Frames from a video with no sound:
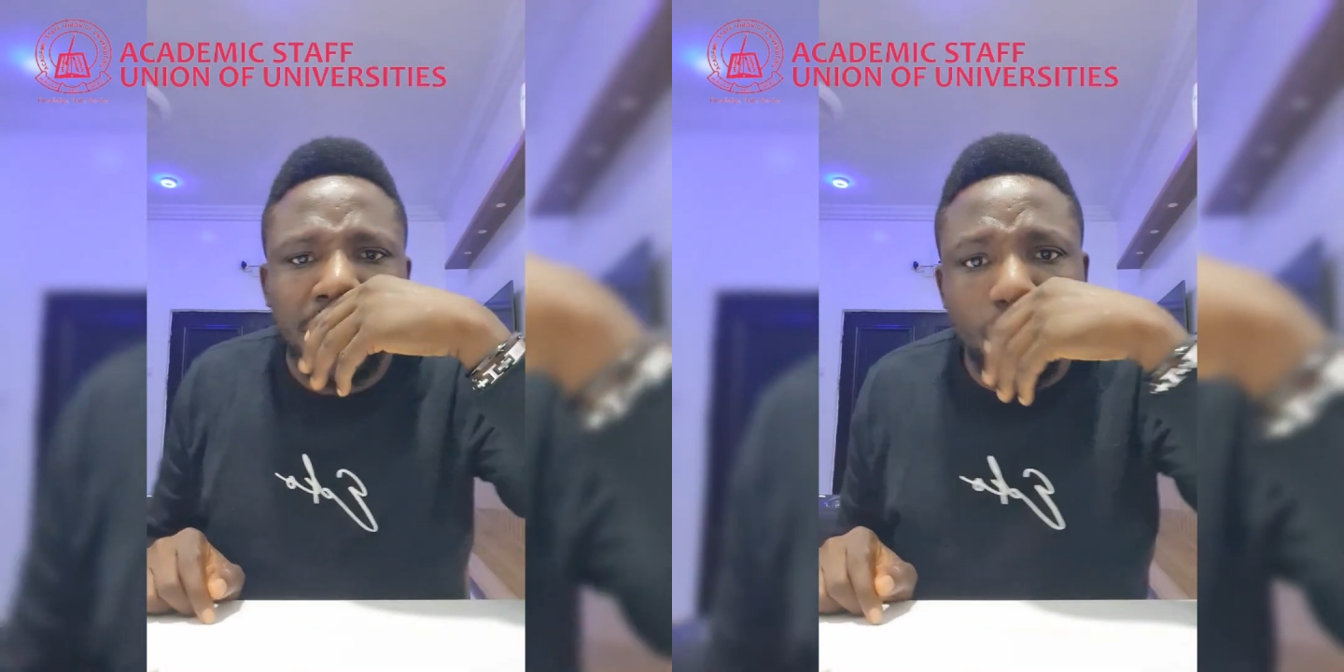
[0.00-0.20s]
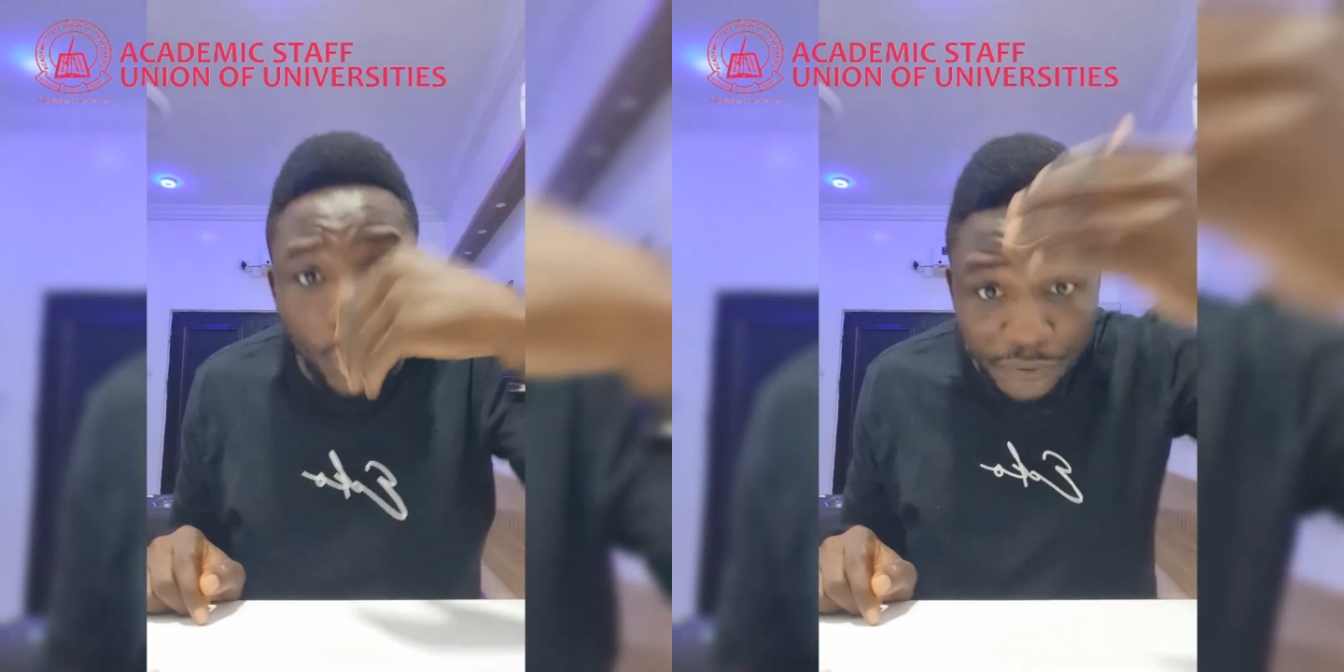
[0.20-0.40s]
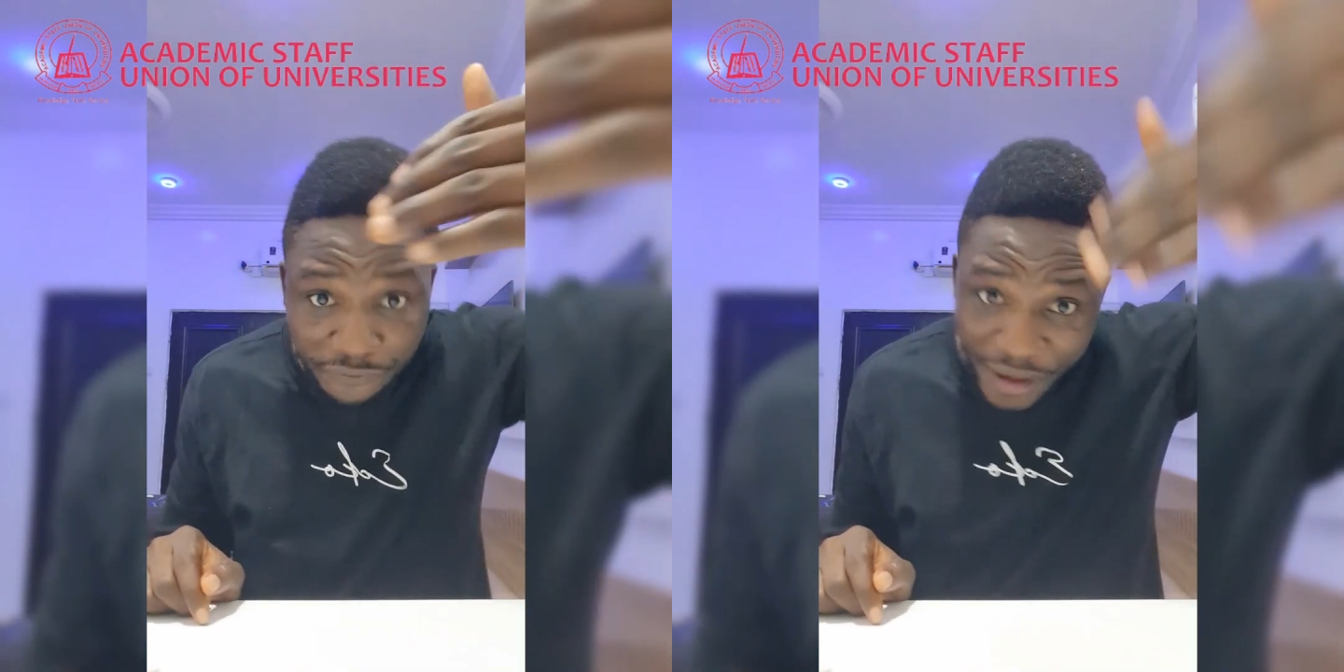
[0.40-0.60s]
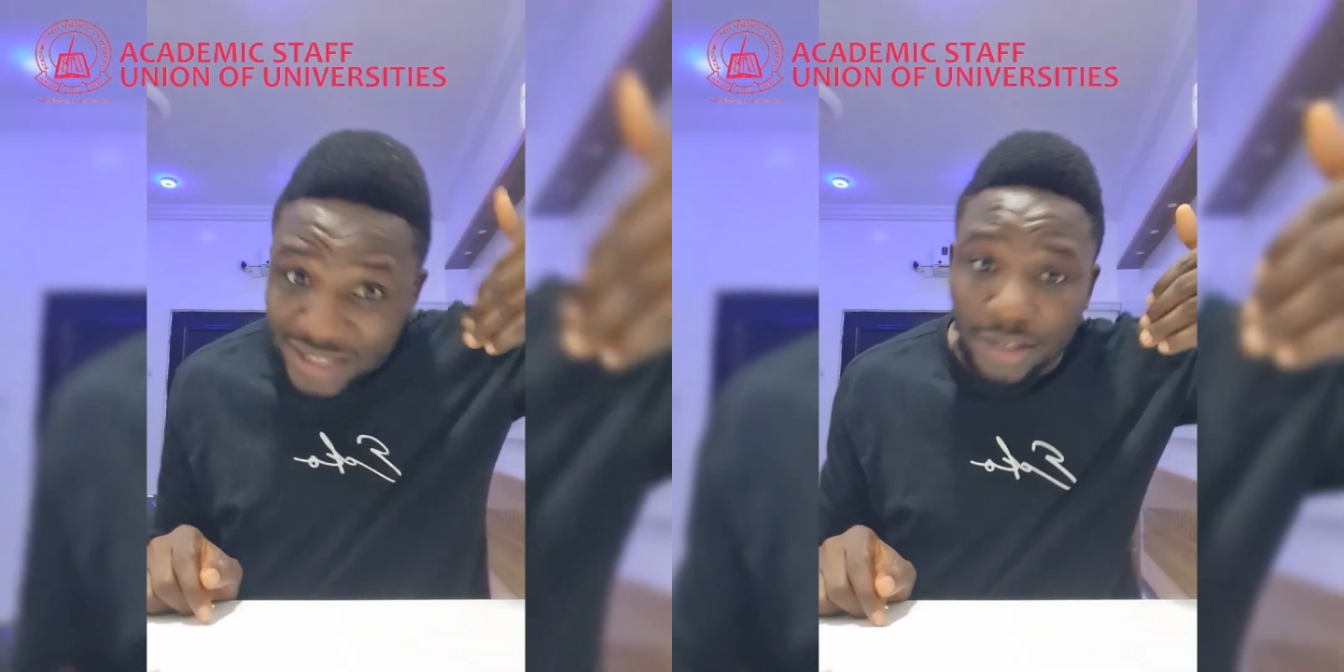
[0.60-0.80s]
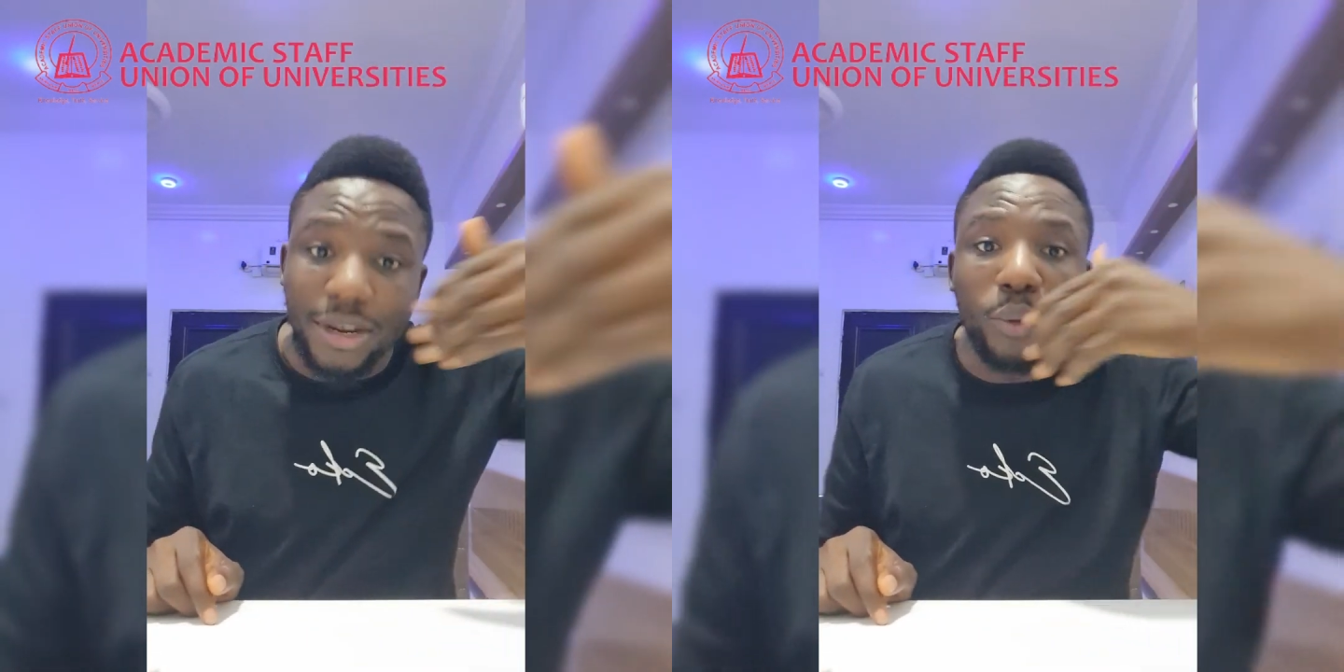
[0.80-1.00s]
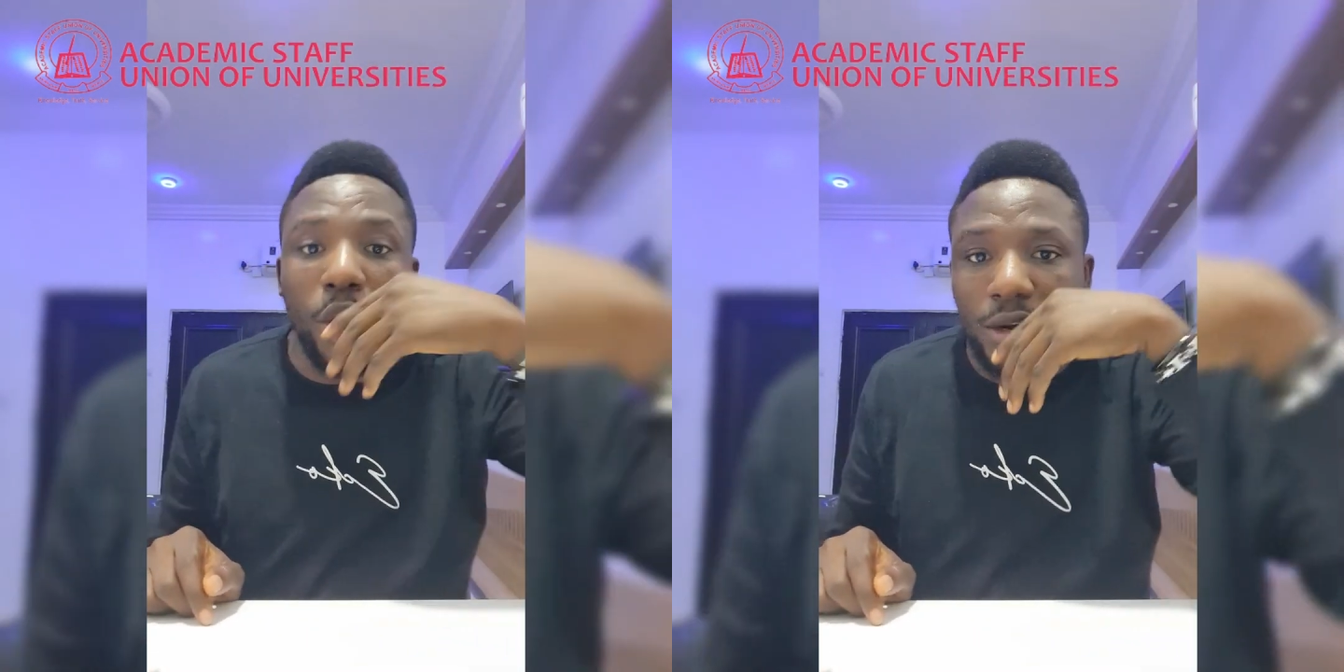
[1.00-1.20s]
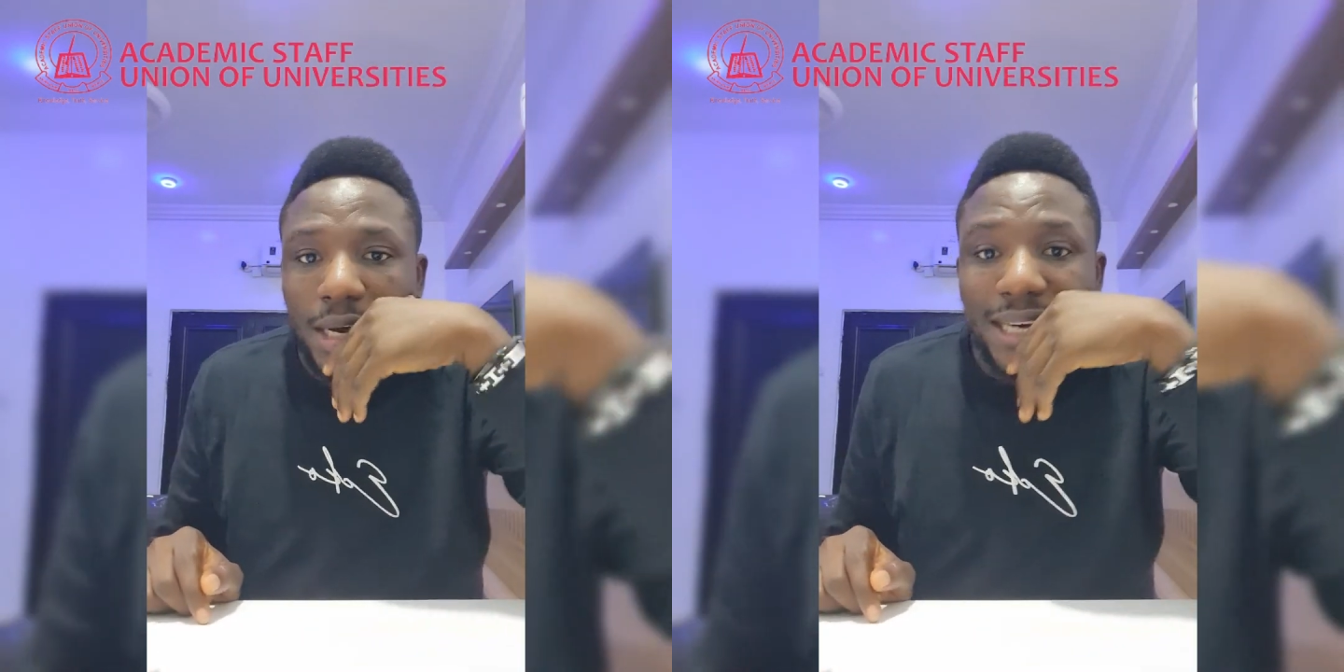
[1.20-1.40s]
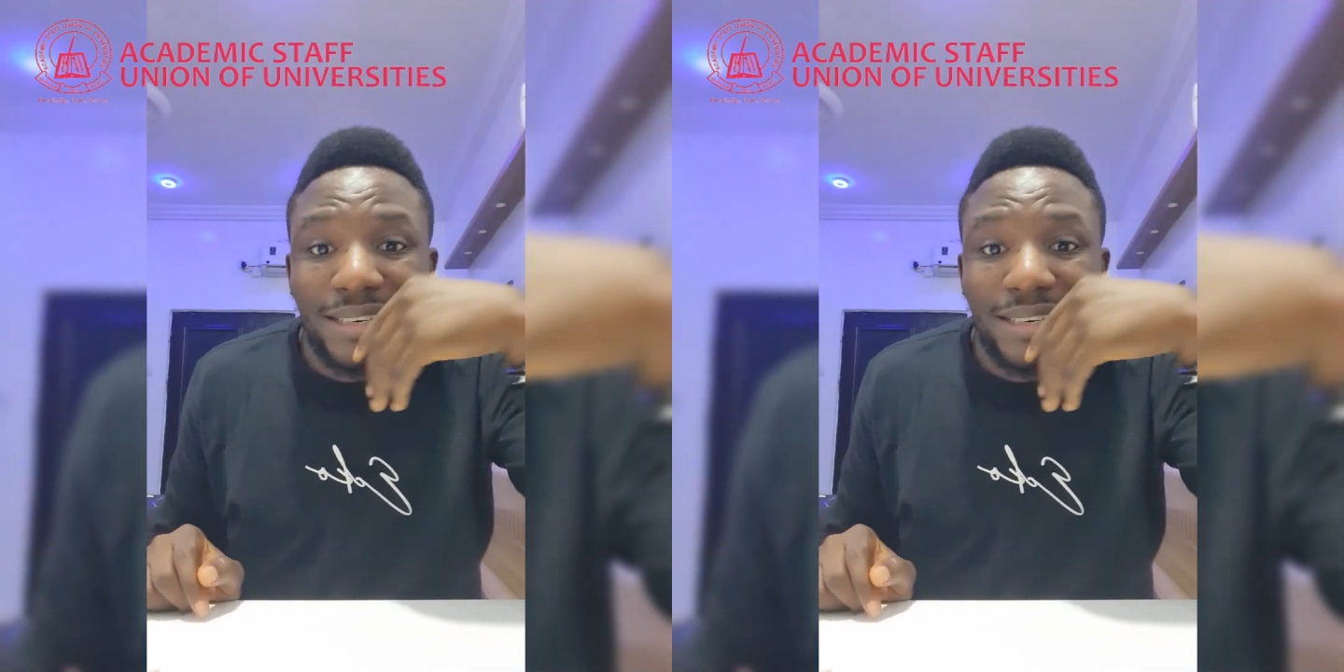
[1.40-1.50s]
You will face the reward.